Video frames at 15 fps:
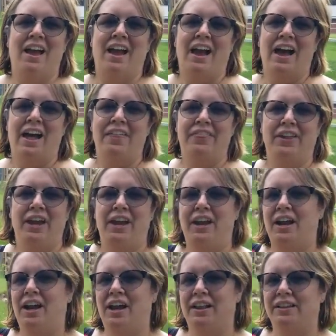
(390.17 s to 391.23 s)
And then
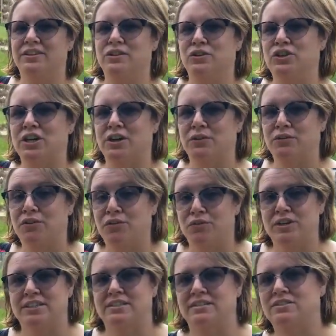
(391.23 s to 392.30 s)
let's go check out the Three
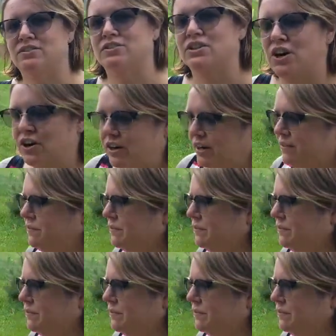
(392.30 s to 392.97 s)
Sisters garden.